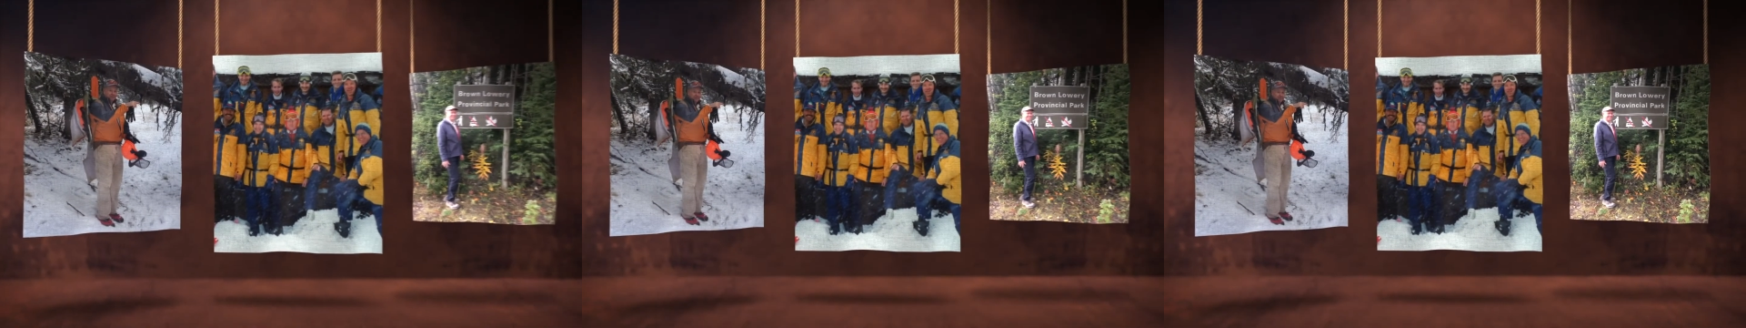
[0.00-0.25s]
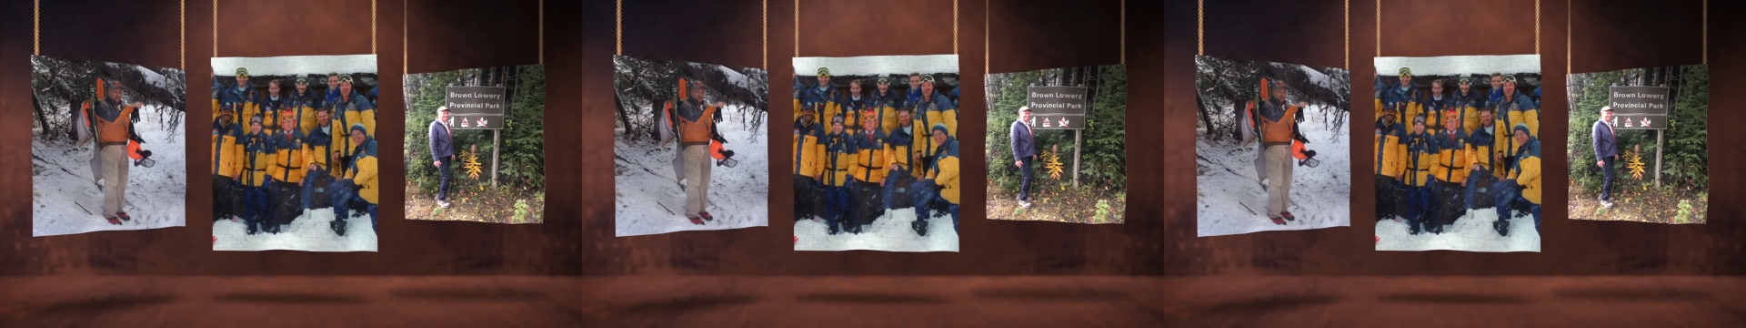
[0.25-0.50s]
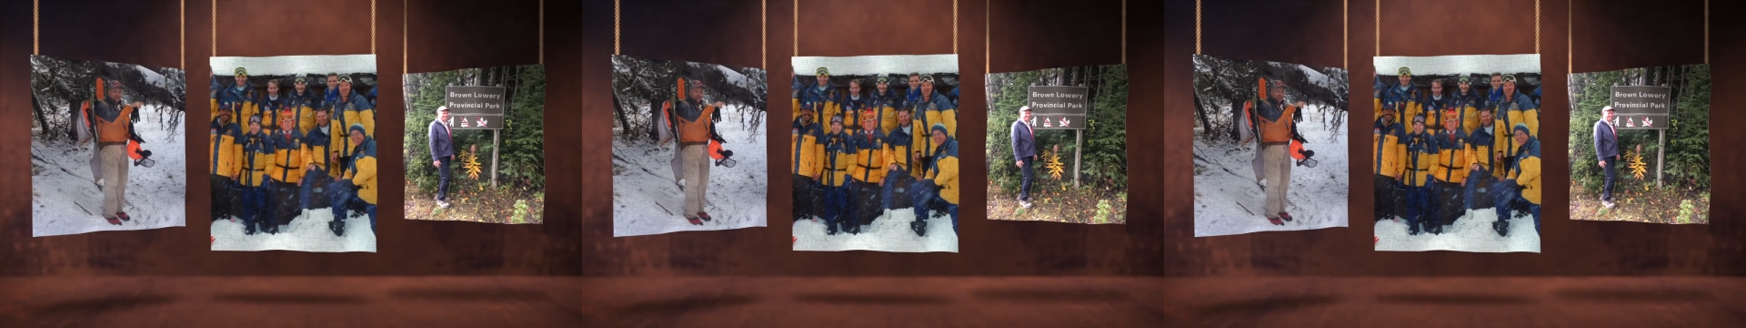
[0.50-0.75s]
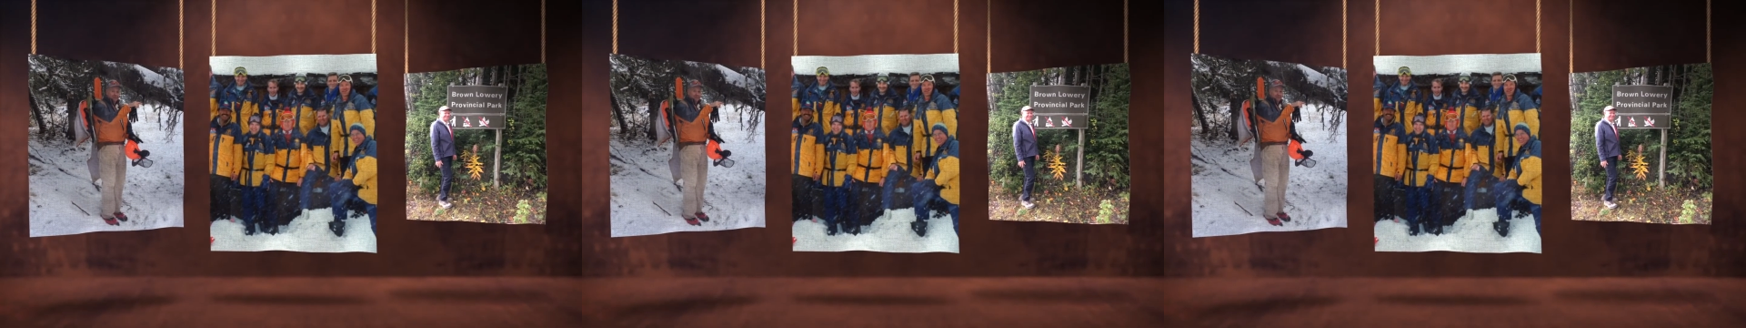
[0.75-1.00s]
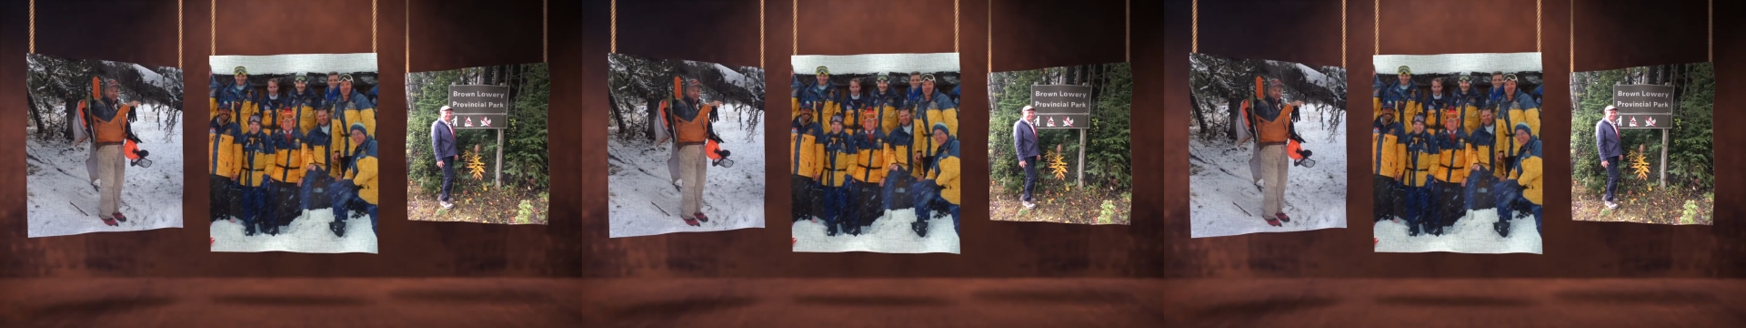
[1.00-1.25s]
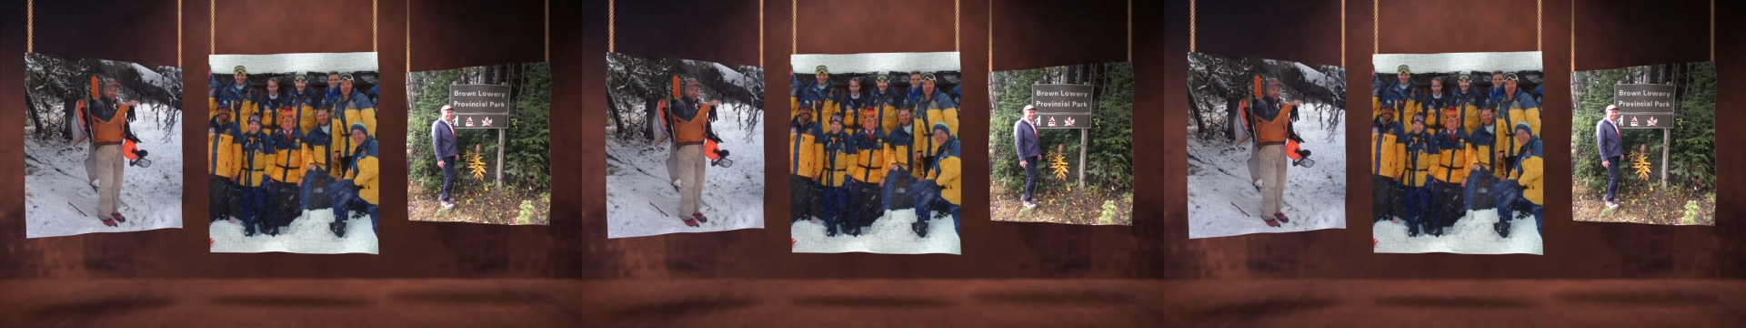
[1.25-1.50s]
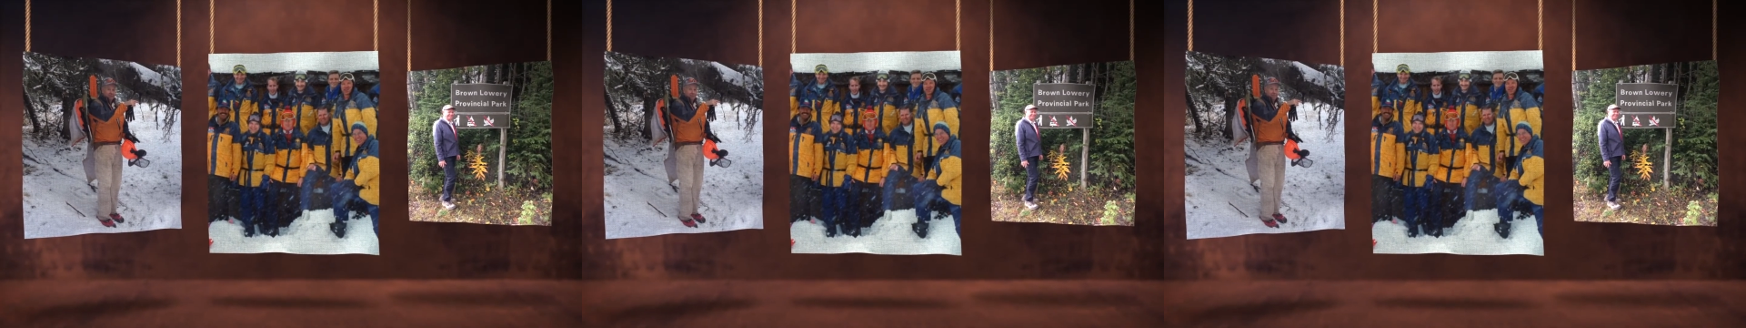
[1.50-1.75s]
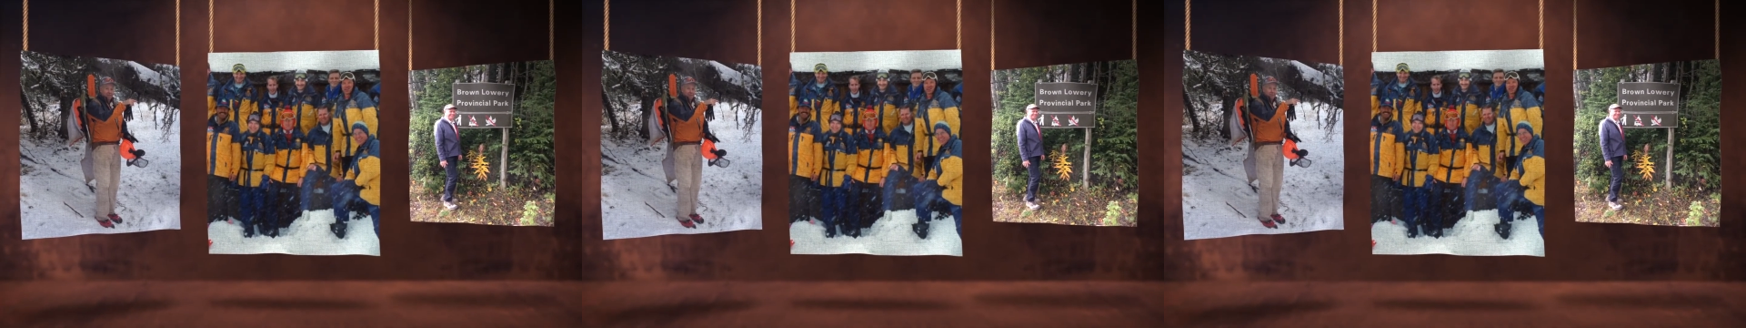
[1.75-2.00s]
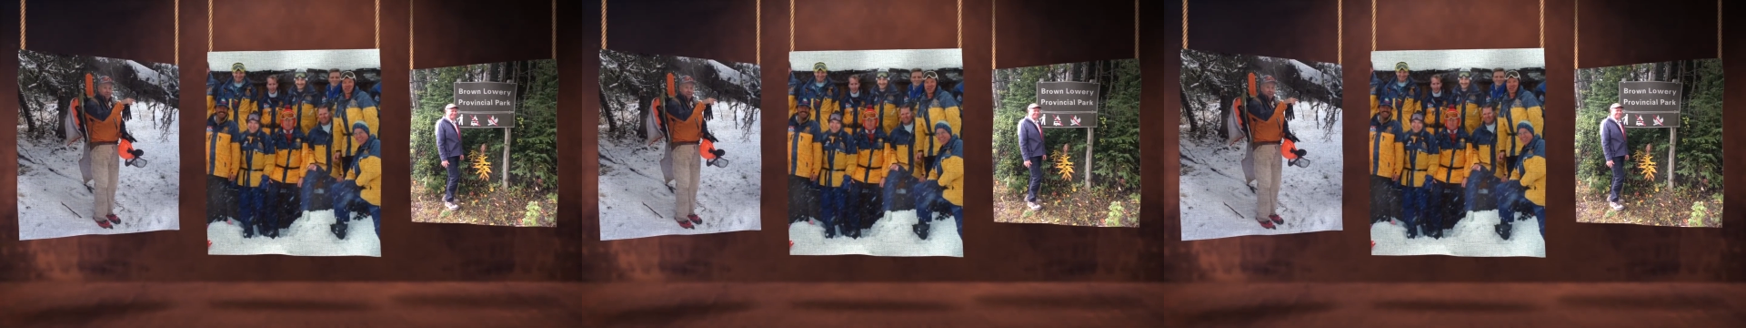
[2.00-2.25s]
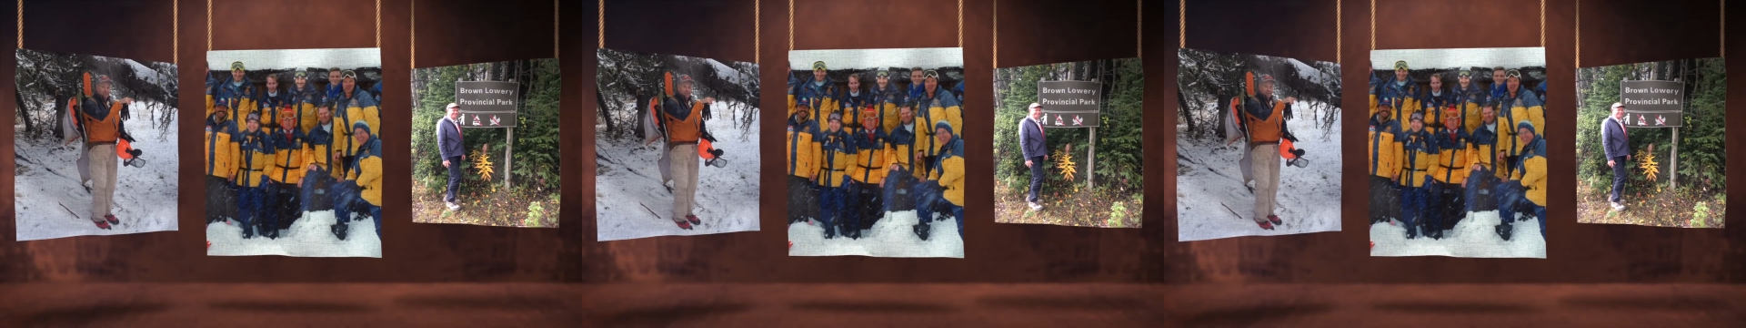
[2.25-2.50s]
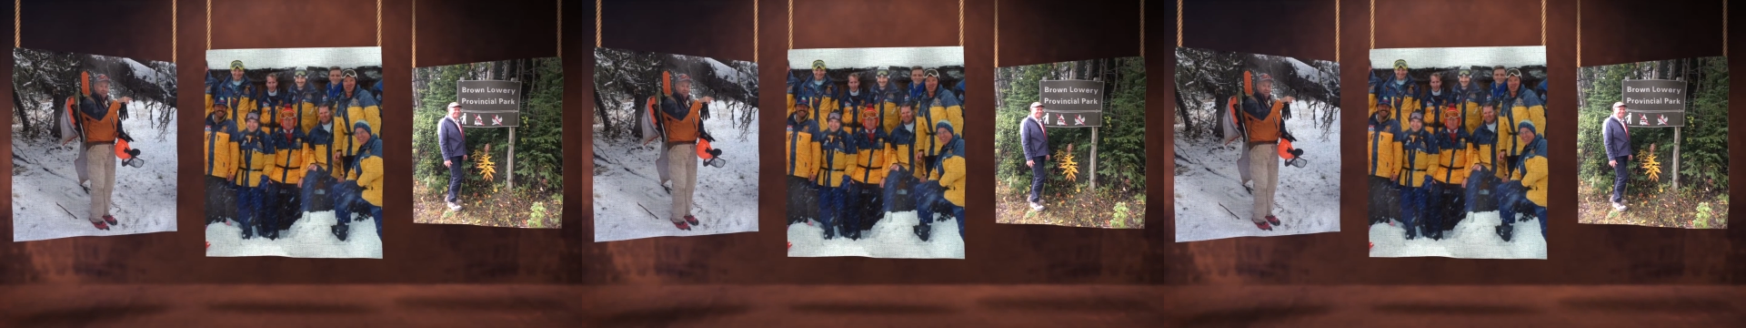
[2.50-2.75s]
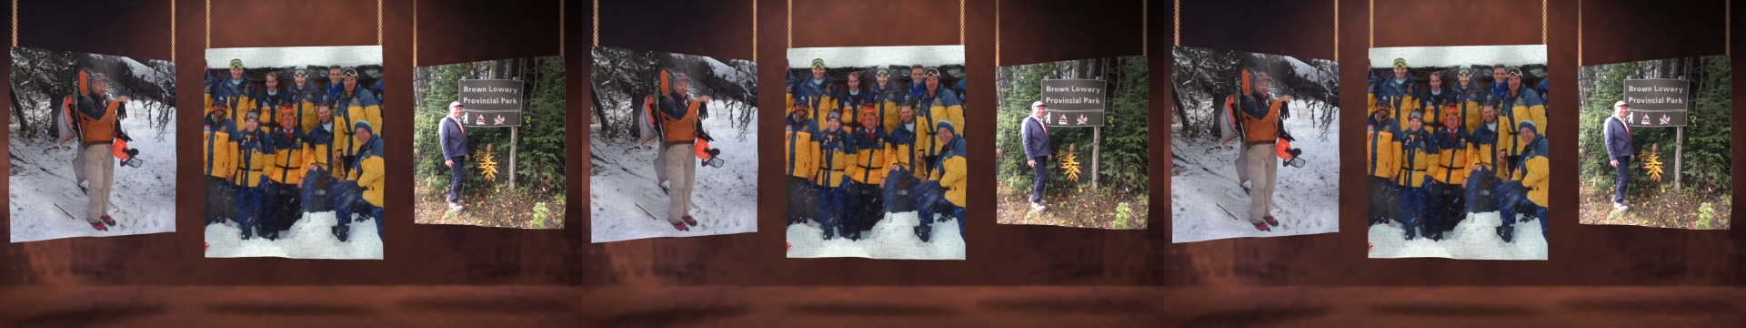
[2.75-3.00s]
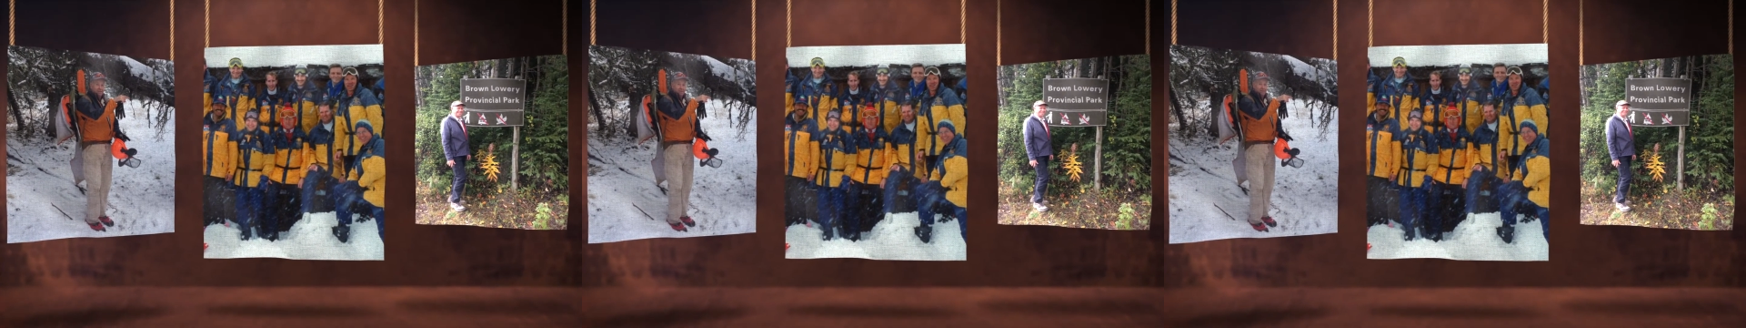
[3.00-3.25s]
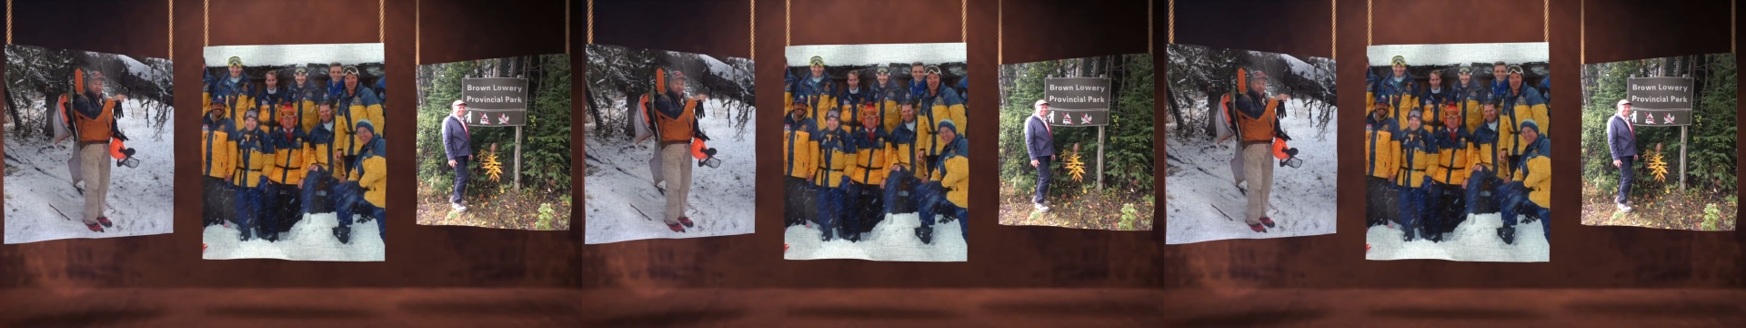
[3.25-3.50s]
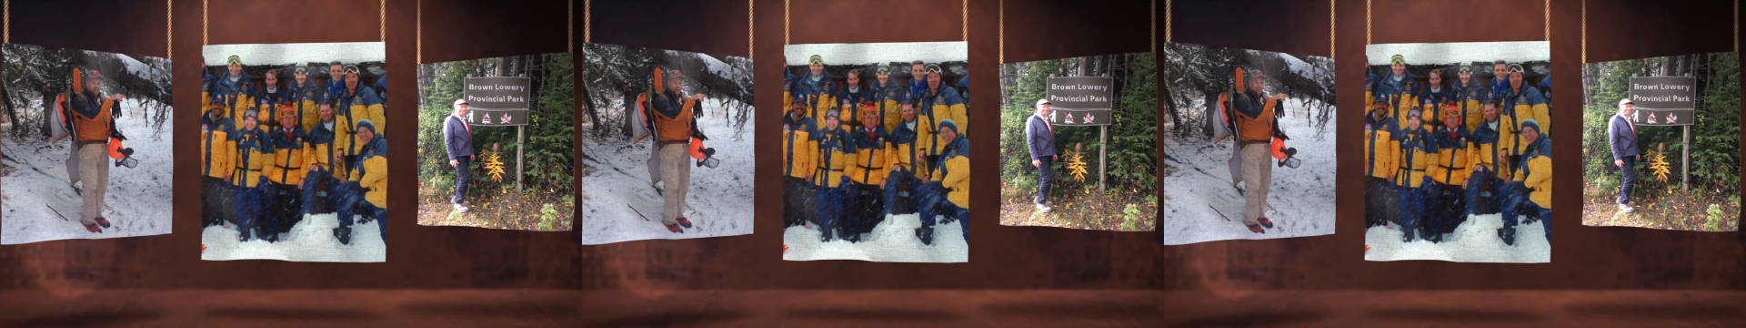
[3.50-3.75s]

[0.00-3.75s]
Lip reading: No face is visible, so there are no lips to read.